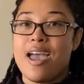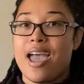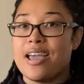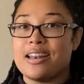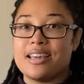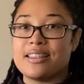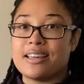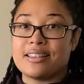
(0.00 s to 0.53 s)

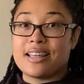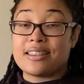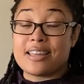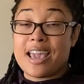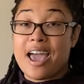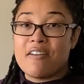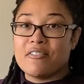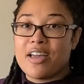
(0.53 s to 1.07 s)
anything that
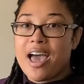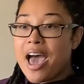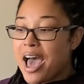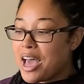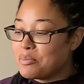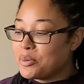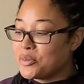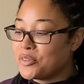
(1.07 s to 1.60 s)
they haven't
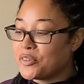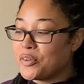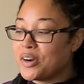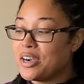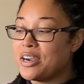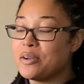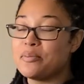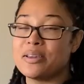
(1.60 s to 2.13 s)
had
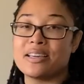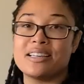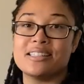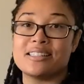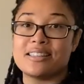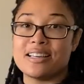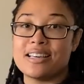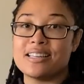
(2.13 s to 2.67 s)
before,
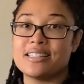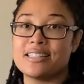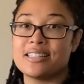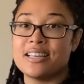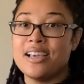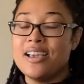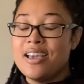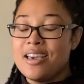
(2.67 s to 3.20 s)
because this
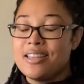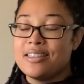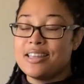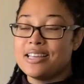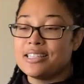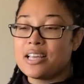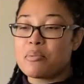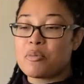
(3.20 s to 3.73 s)

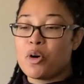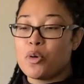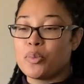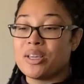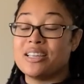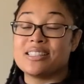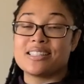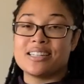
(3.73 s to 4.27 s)
I'm
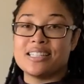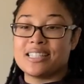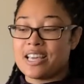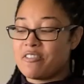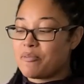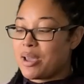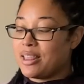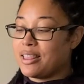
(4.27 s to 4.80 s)
hoping is gonna
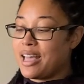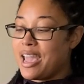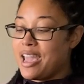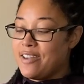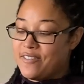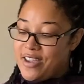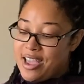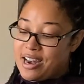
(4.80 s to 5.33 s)
save my
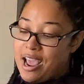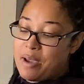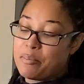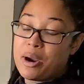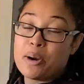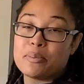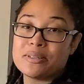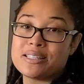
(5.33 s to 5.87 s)
life. And I
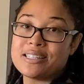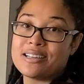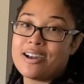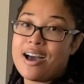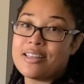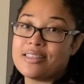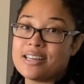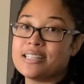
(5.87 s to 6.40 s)
purposely
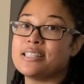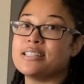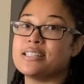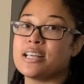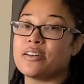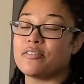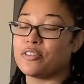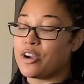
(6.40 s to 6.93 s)
got this
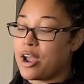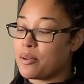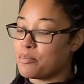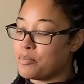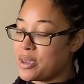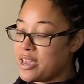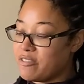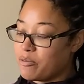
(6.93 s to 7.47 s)
instead of
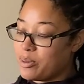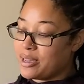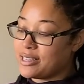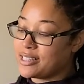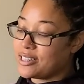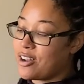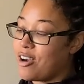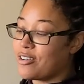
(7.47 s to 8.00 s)
ground beef
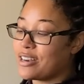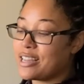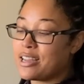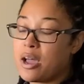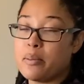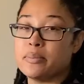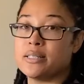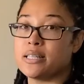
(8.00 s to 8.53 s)
because it already
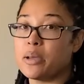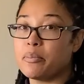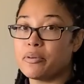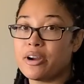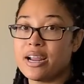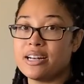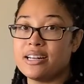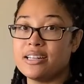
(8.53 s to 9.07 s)
comes
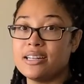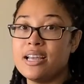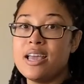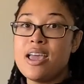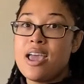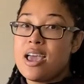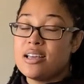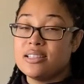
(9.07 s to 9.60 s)
separated.
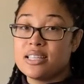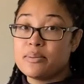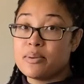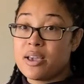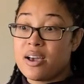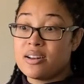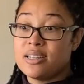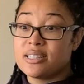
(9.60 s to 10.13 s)
And to
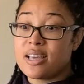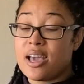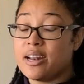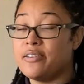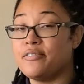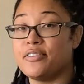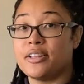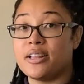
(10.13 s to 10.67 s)
be honest, I
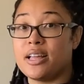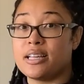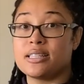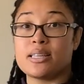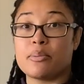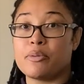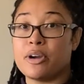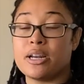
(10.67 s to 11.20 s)
didn't feel like
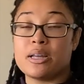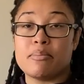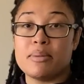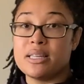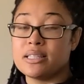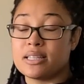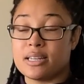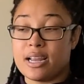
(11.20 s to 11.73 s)
separating
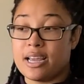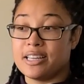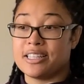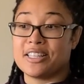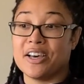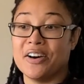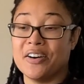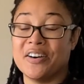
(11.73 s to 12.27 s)
meat today,
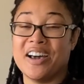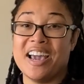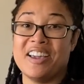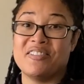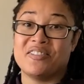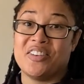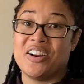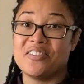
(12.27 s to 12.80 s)
so
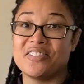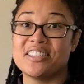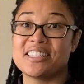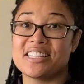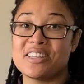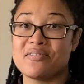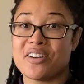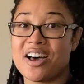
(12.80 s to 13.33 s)
I
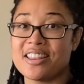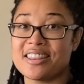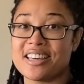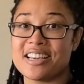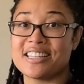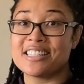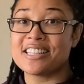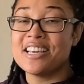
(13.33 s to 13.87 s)
purposely bought this